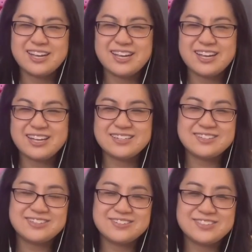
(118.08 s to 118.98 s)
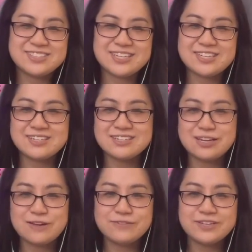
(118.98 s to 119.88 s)
I don't know, just like a
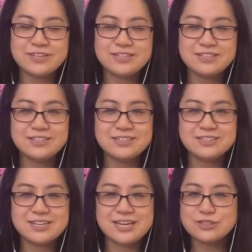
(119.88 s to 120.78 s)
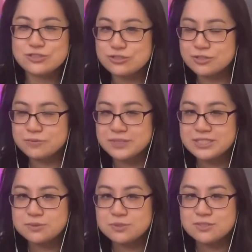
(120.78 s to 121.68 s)
loving extra
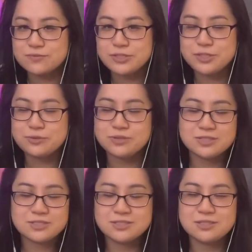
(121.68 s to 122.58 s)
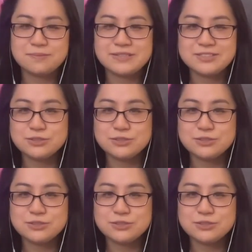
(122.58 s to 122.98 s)
resource for you. This isn't meant to